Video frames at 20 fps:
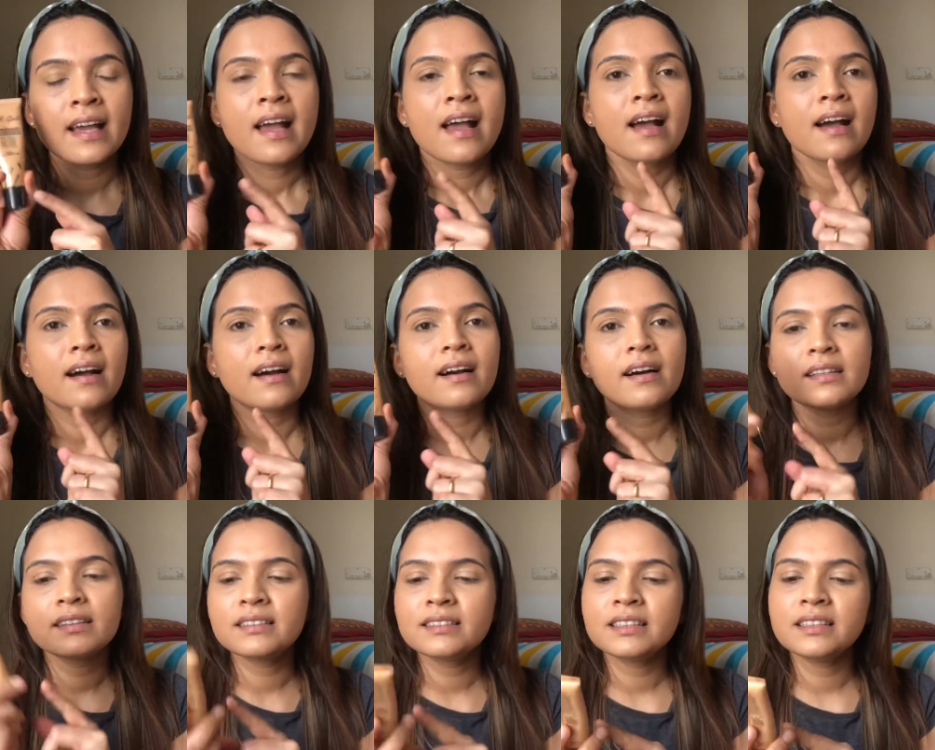
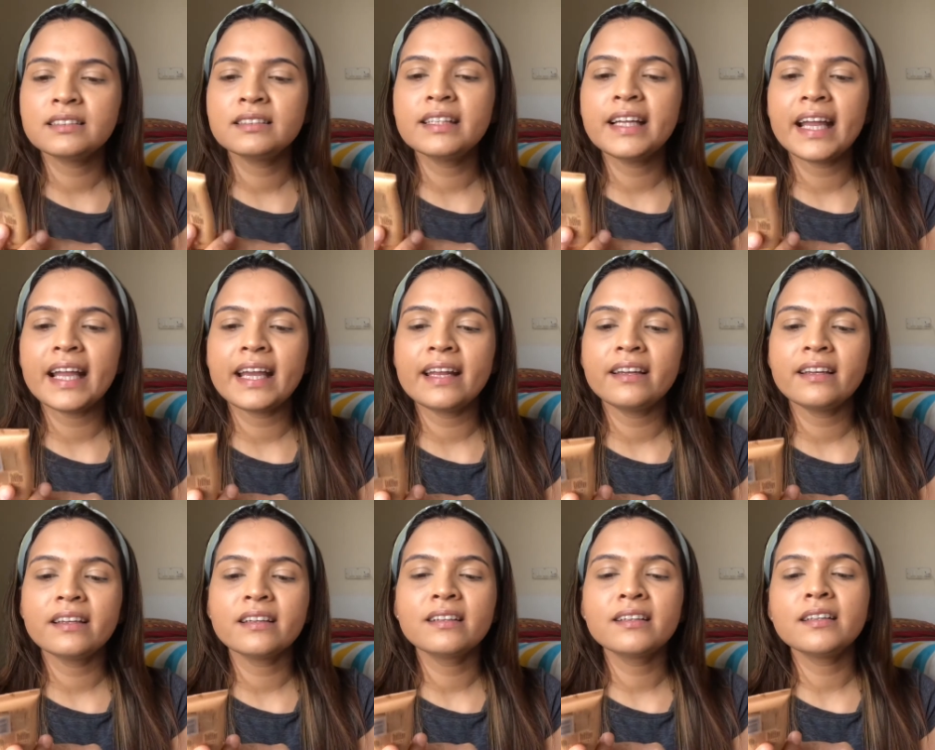uh, this is the
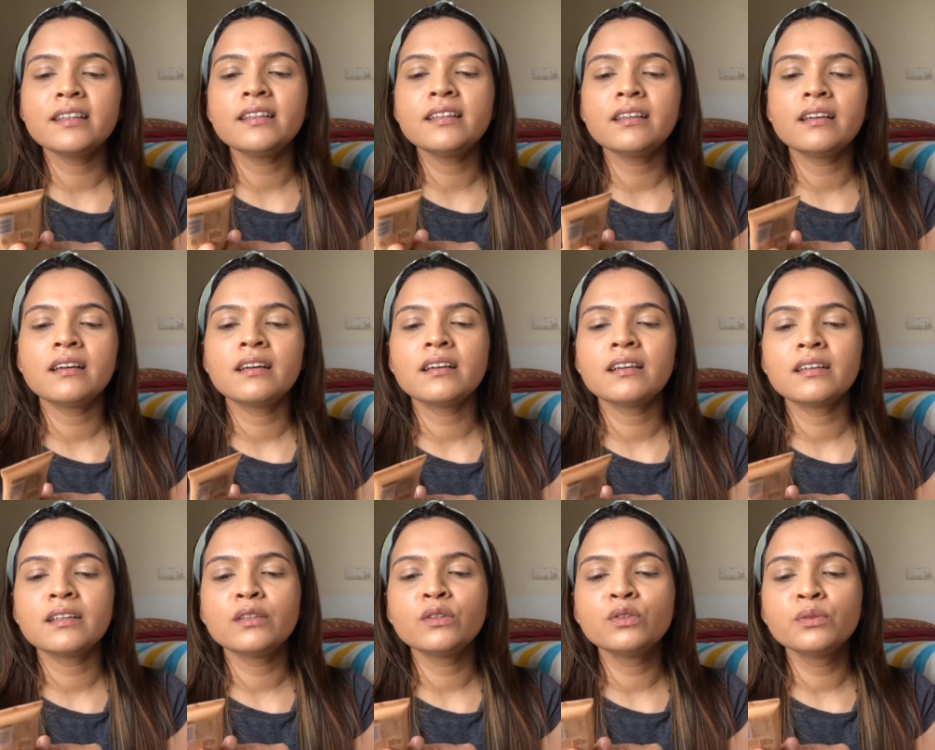LA Girl
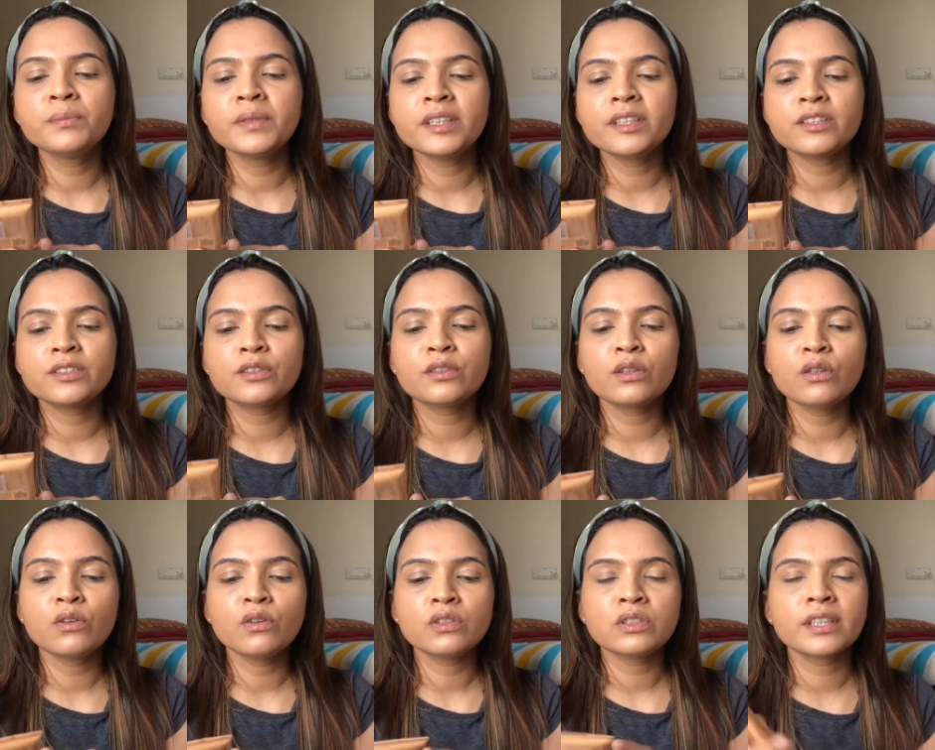uh, Luminous
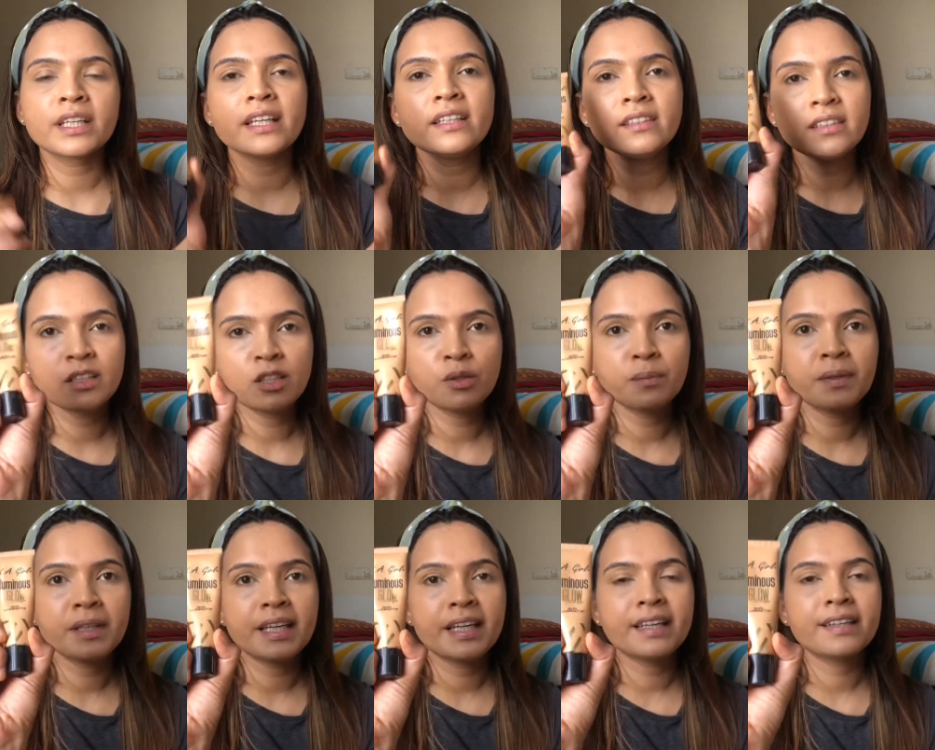Glow Skin
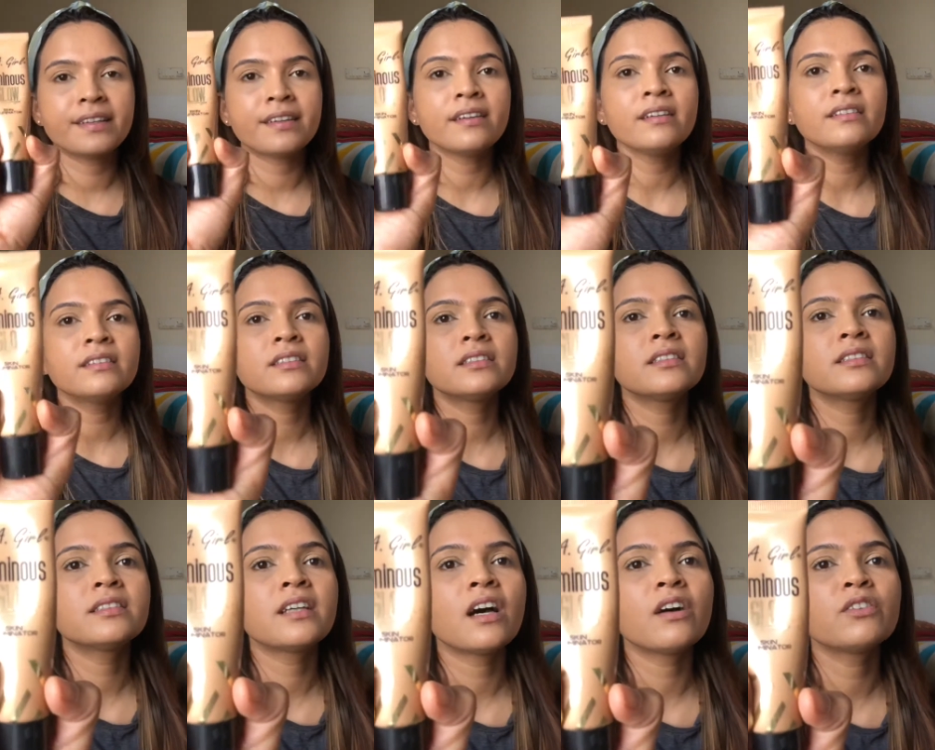Illuminator. This
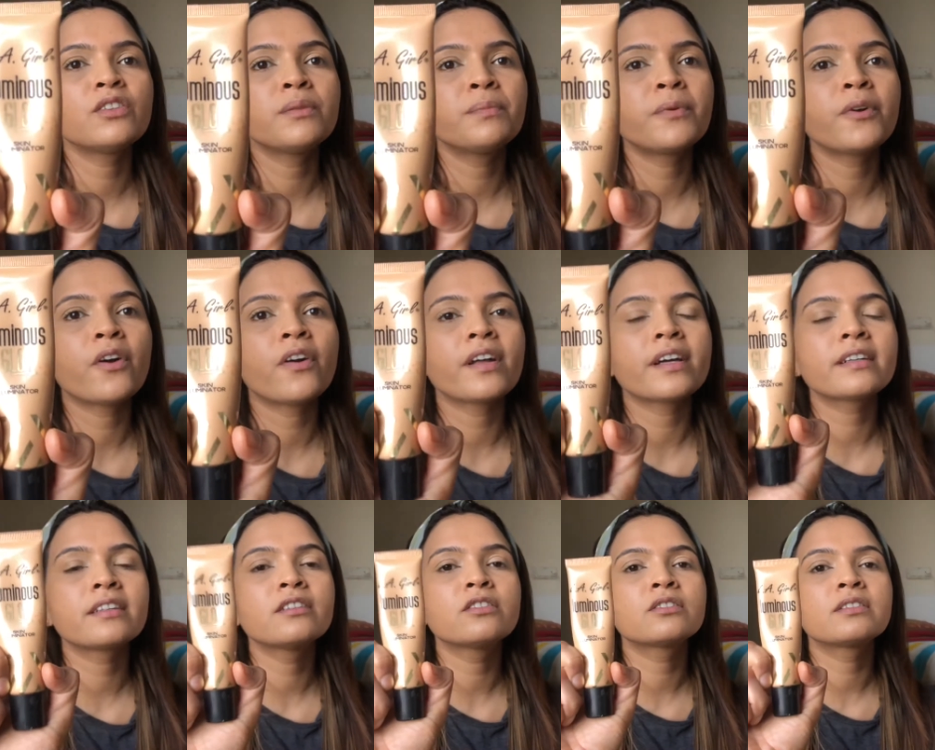is how the
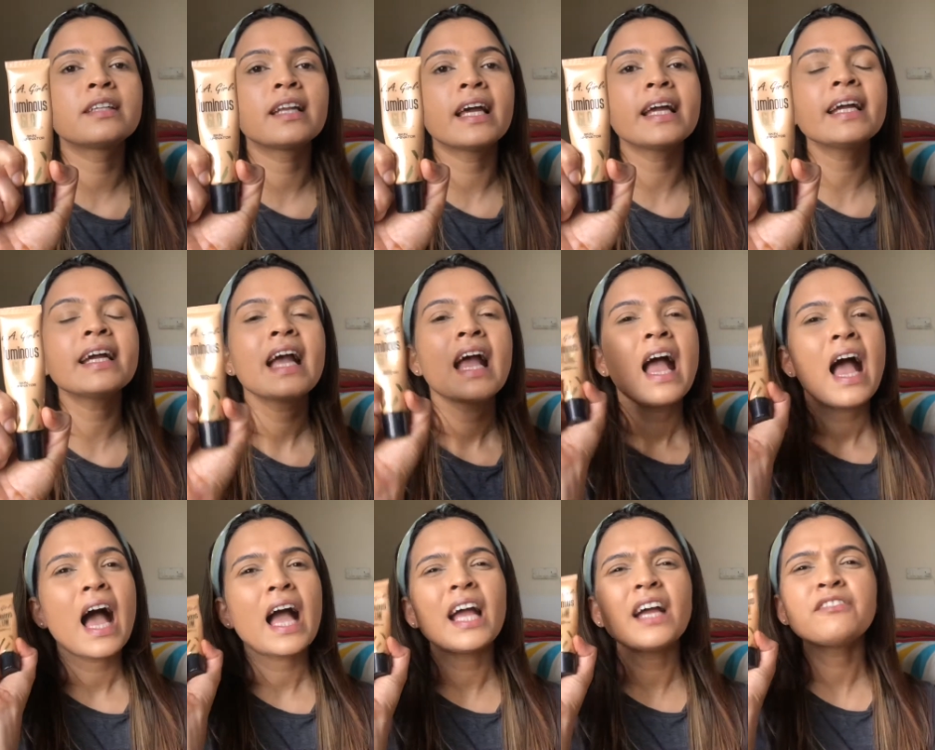product looks like.
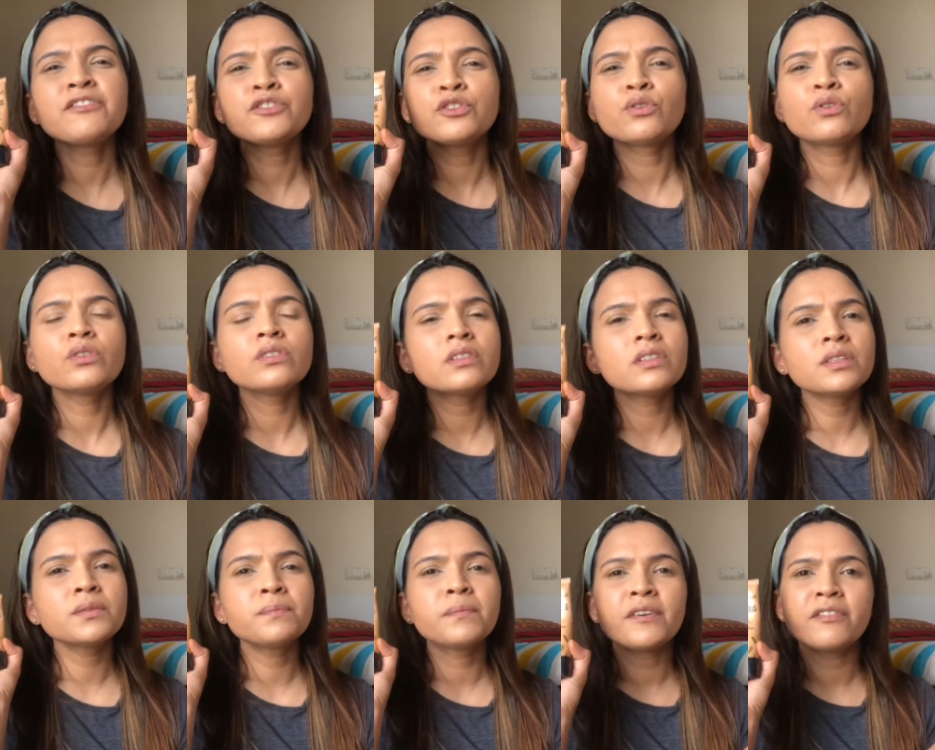I have shown
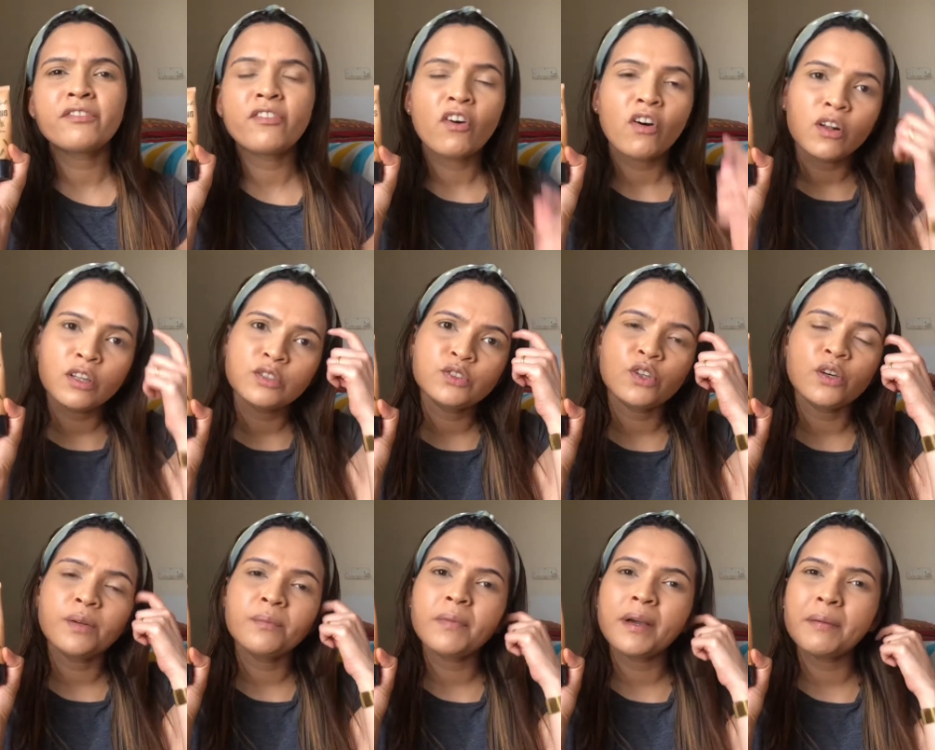this before
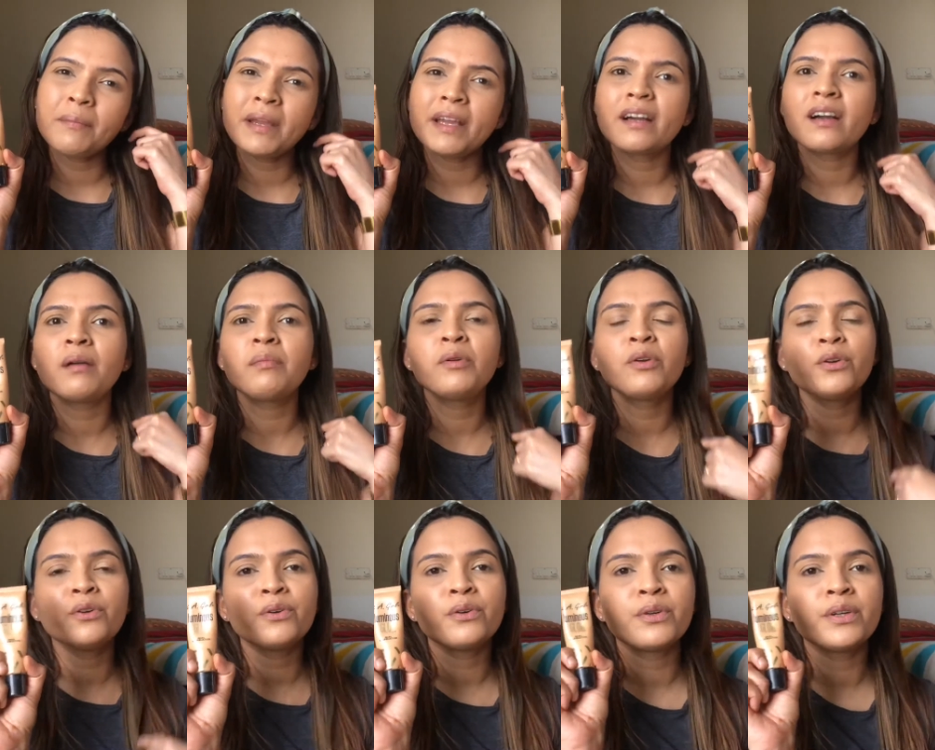also on my makeup
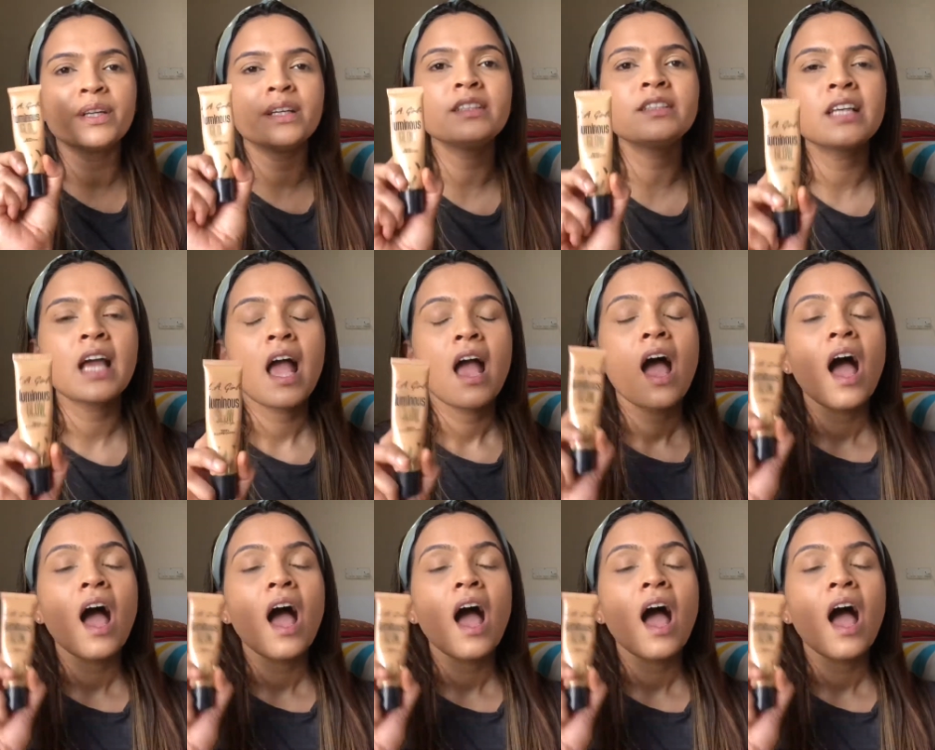tutorials.